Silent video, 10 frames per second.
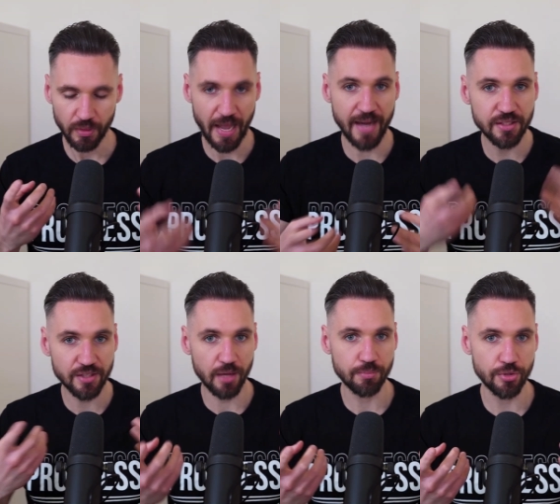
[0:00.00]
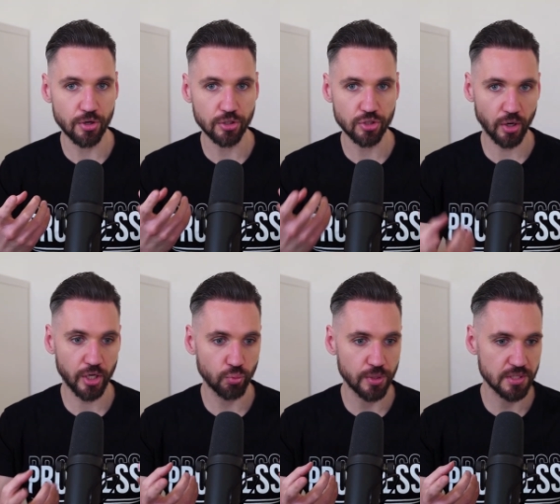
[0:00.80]
Anytime you're
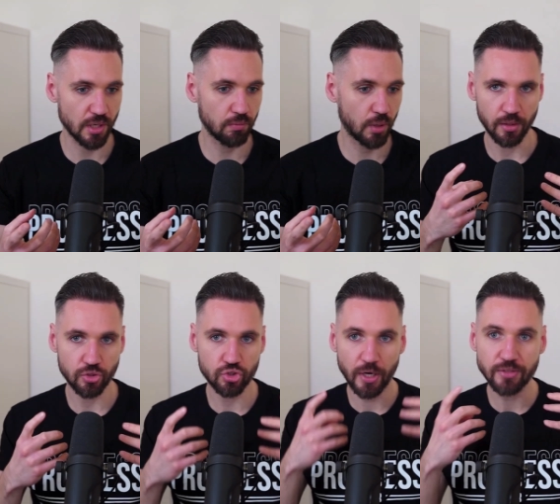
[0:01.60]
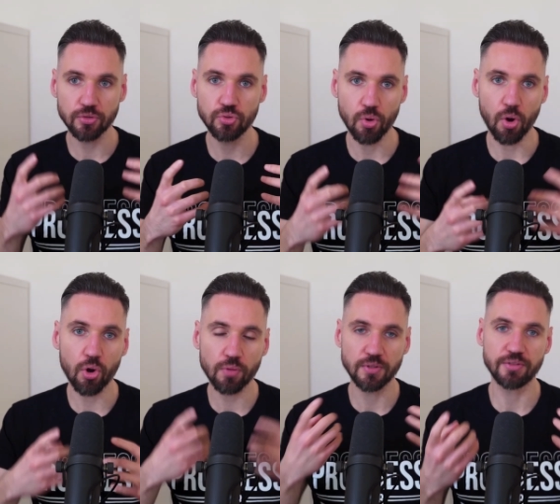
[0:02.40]
talking with someone, try to do all
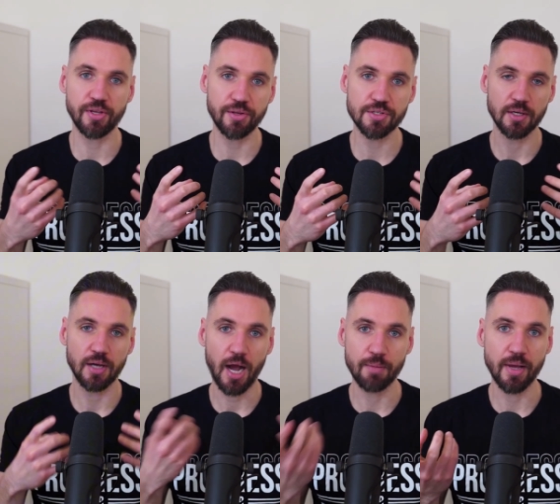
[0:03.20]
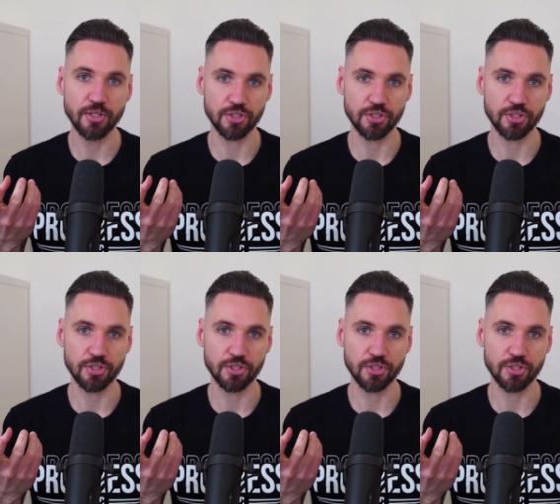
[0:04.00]
of the things I mentioned.